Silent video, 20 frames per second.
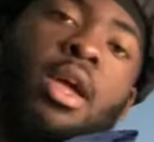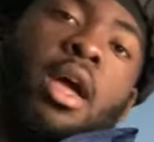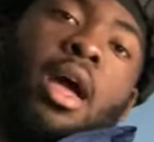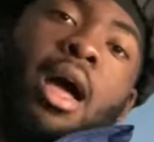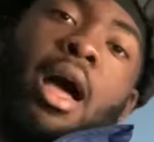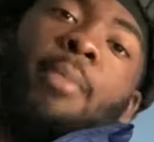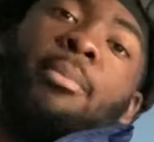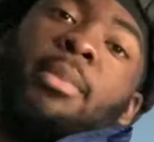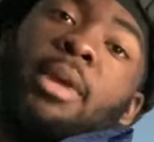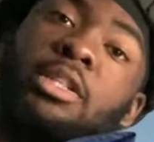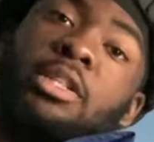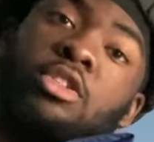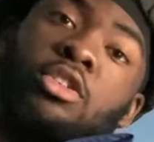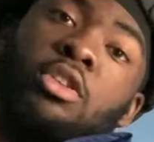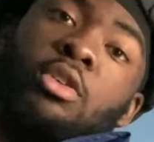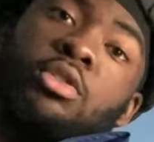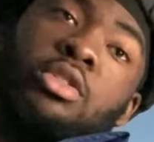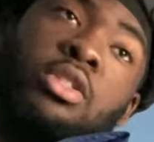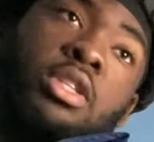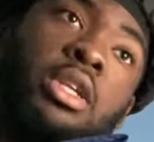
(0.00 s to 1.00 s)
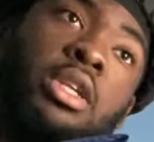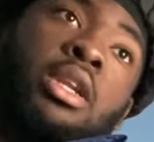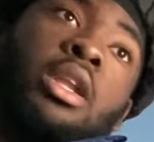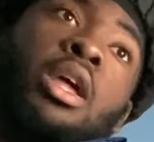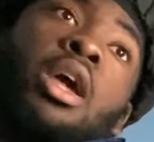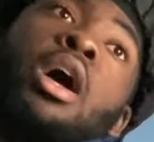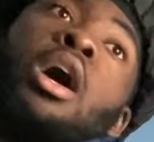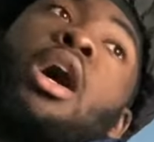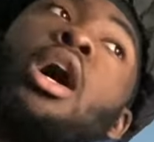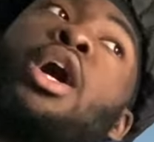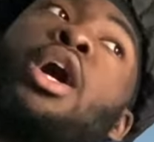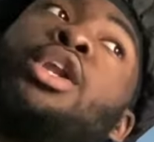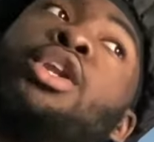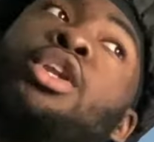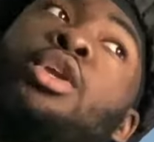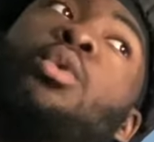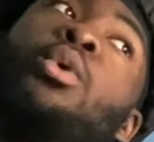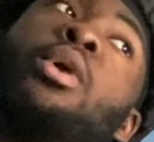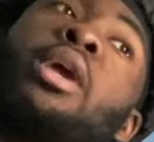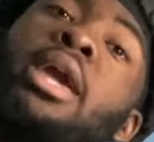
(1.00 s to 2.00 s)
I'm introducing a
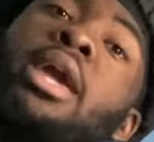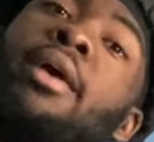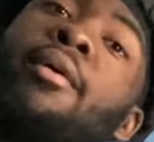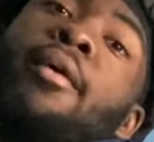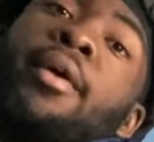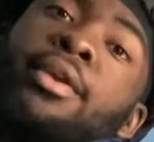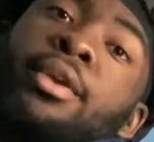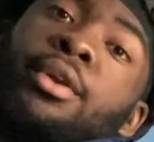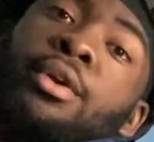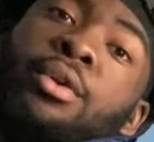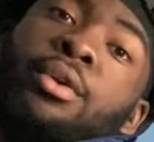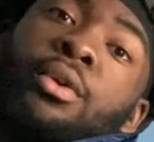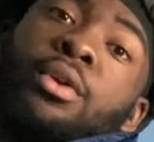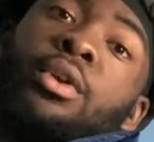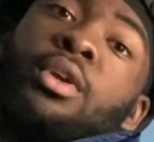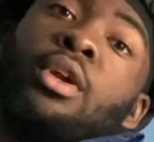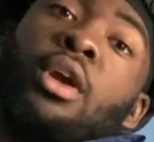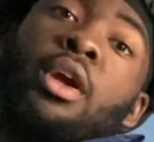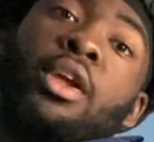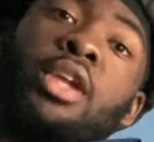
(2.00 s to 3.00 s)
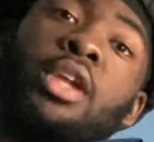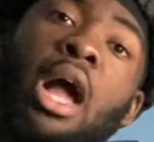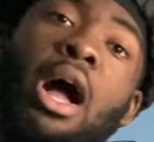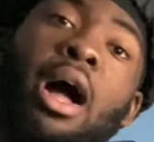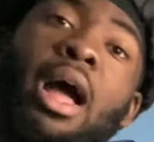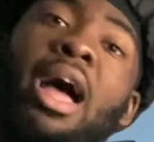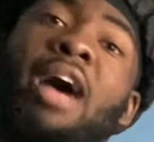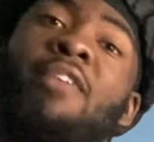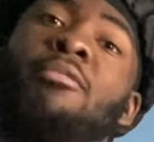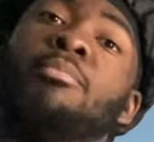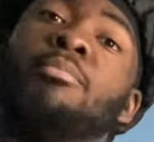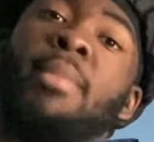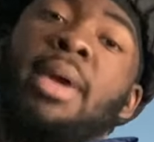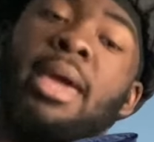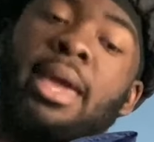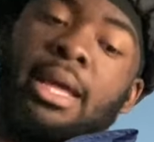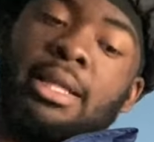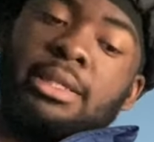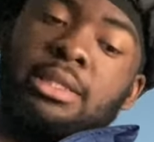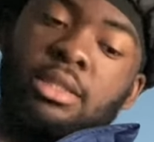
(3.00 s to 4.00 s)
new character. Y'all have
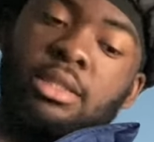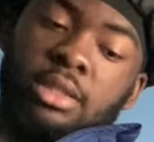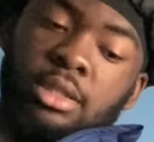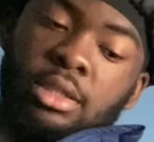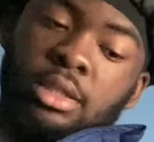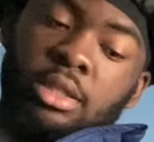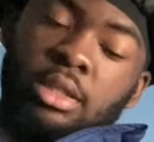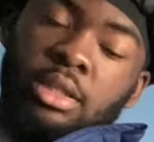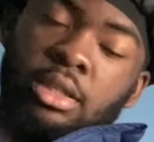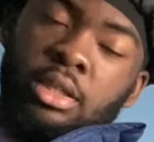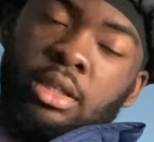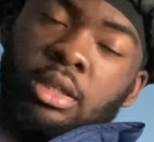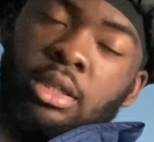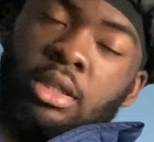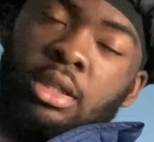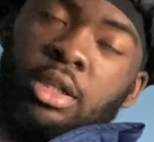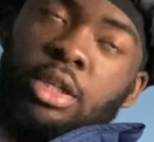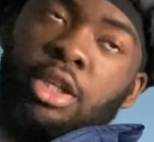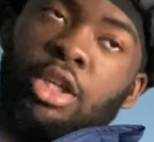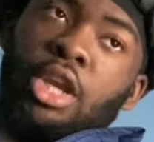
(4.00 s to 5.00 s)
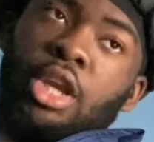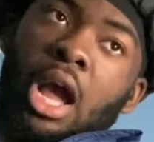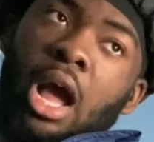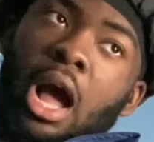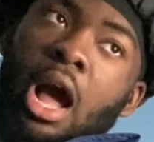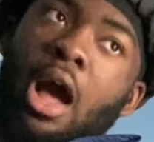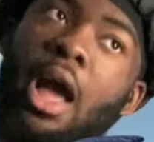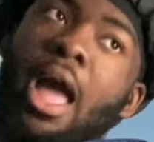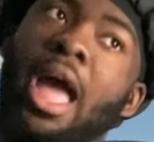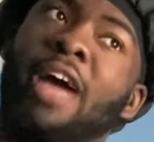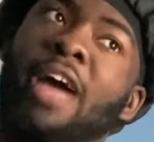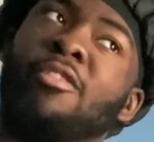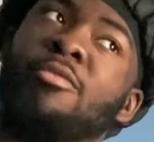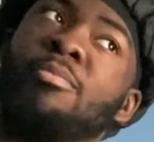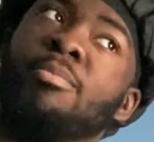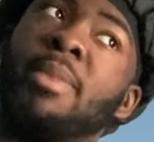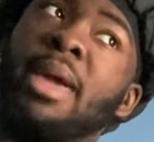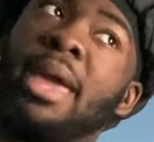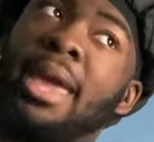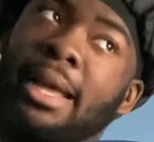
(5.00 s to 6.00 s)
met. Y'all have
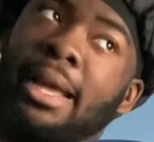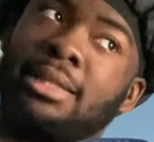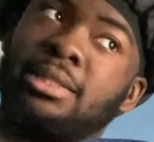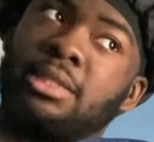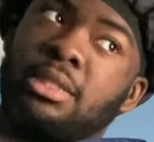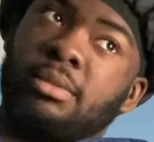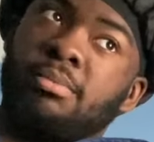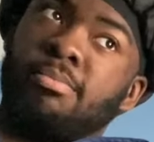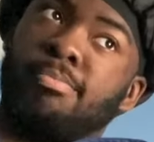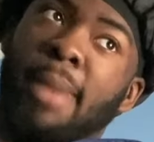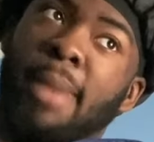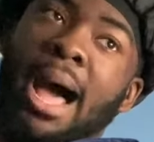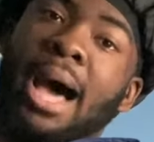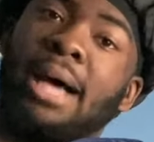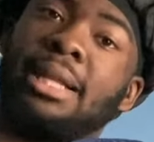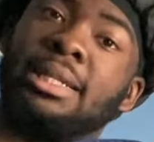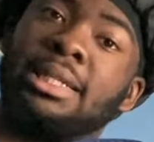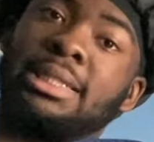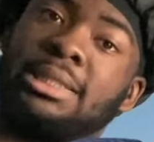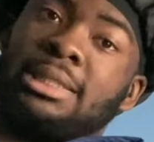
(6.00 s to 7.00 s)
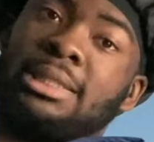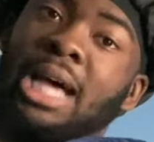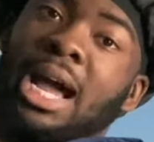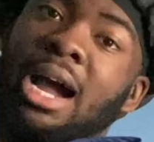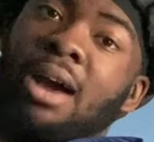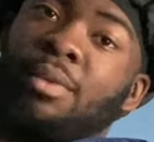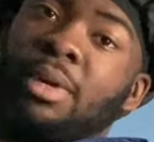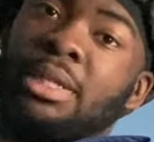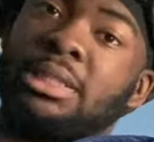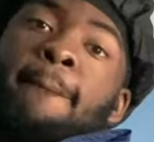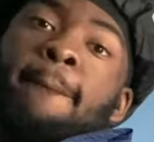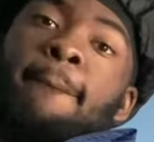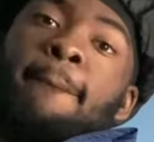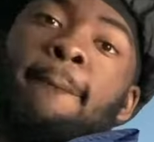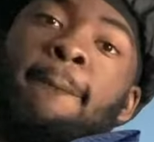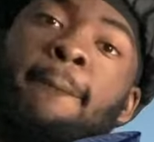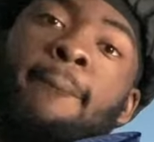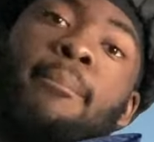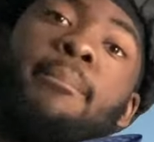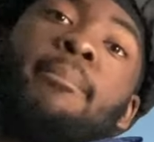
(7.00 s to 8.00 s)
met Miley Cyrus.
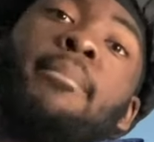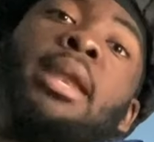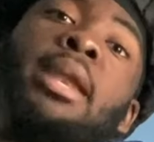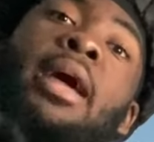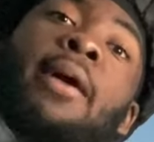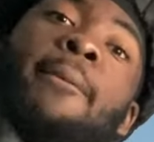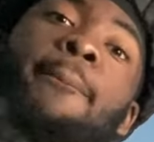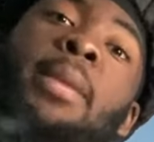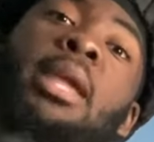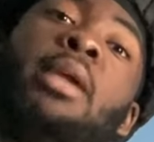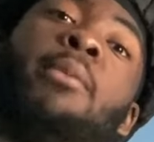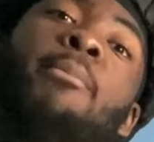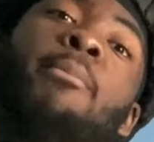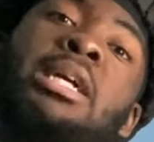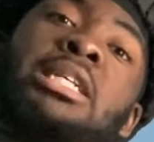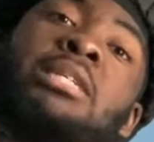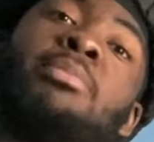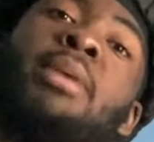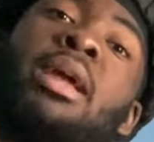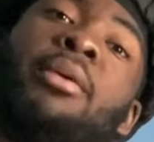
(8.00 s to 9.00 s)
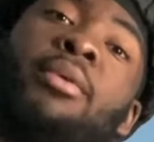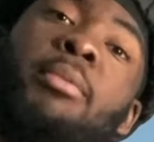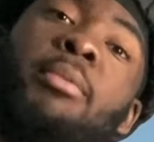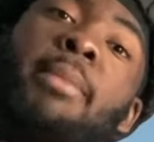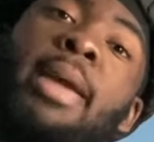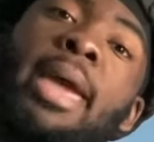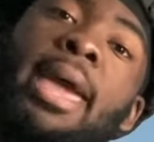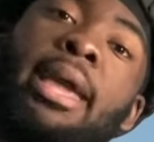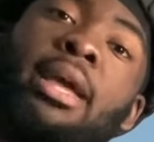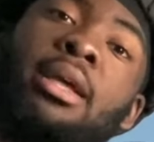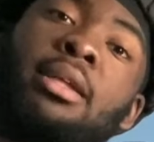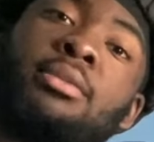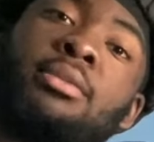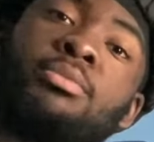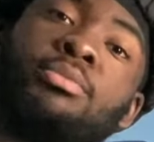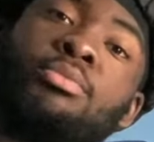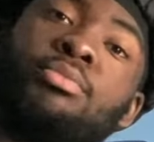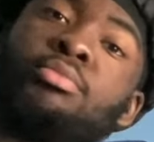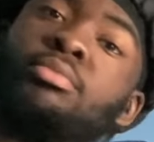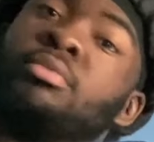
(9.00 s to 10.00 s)
Now meet Miss Mary Mack.
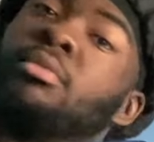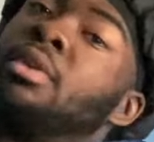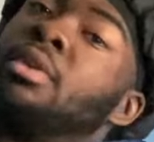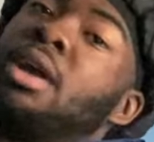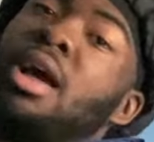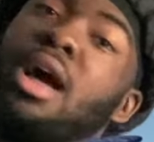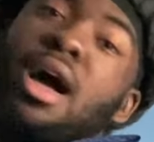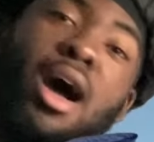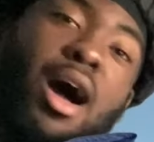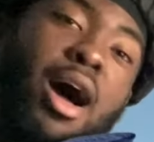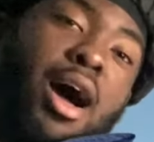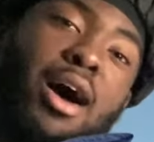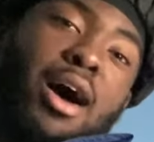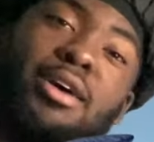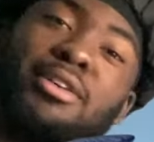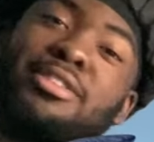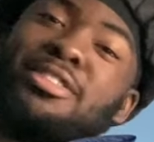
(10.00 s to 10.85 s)
All